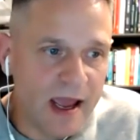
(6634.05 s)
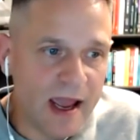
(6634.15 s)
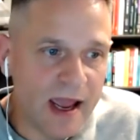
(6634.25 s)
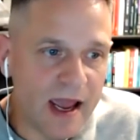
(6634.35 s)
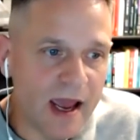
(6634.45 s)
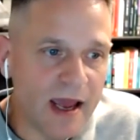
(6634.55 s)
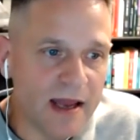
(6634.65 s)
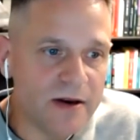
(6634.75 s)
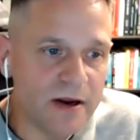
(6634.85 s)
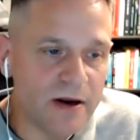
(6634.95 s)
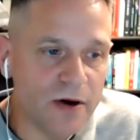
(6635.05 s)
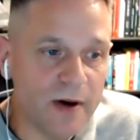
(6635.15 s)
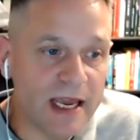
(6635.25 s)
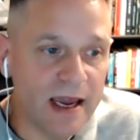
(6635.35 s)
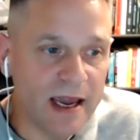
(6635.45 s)
And you know,
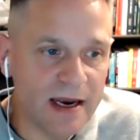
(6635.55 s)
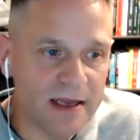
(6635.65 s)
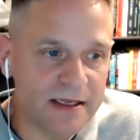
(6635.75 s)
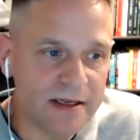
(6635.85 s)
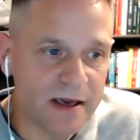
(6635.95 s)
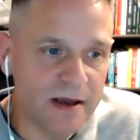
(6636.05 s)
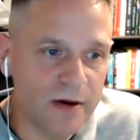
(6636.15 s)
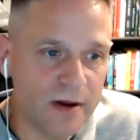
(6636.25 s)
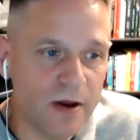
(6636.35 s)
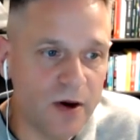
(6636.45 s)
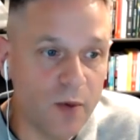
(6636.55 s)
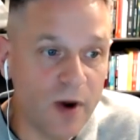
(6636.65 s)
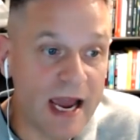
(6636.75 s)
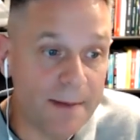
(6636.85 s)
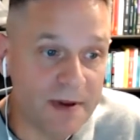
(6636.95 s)
again, it's you know what
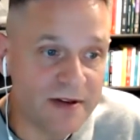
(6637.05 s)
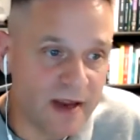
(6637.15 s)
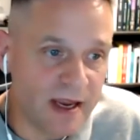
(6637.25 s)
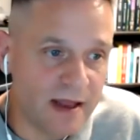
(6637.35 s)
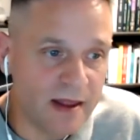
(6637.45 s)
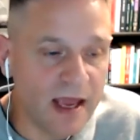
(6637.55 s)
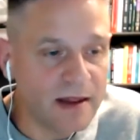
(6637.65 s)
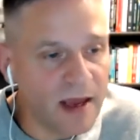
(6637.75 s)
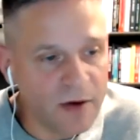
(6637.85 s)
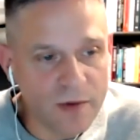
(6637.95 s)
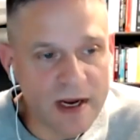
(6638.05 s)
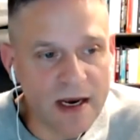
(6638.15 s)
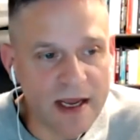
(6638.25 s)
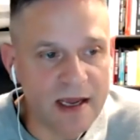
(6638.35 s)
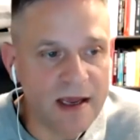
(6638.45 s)
happens in and and
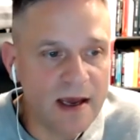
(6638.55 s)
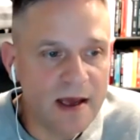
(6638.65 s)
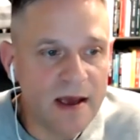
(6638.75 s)
really,